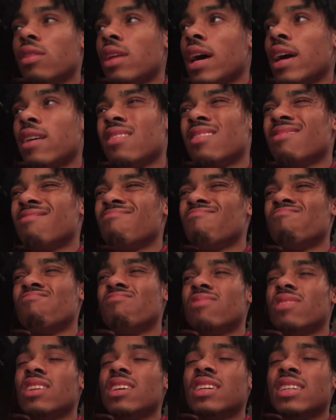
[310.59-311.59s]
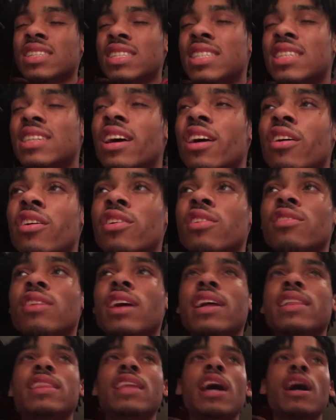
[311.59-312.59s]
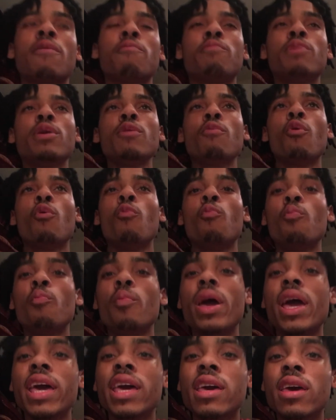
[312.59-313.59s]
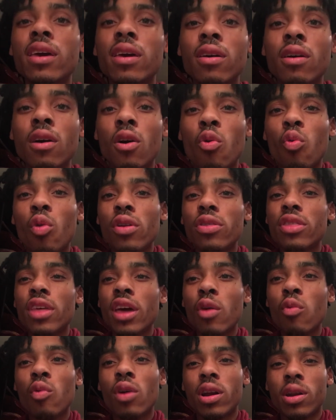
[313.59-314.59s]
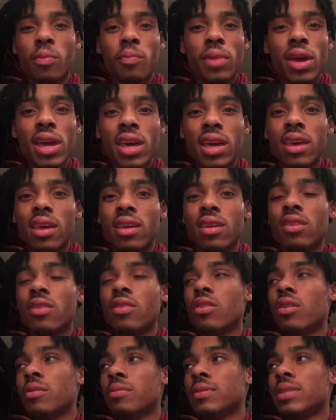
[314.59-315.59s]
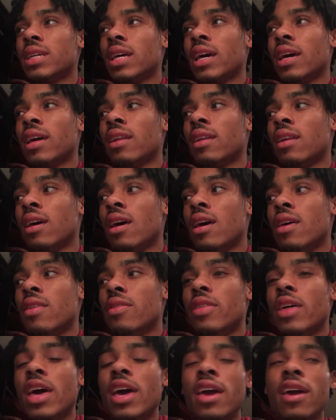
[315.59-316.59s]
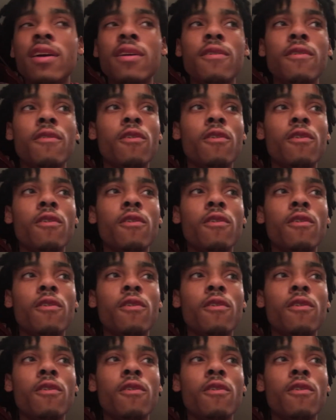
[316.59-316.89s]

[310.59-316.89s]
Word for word: like a scenario like that, people make it what they want to make it. You know what I'm saying? They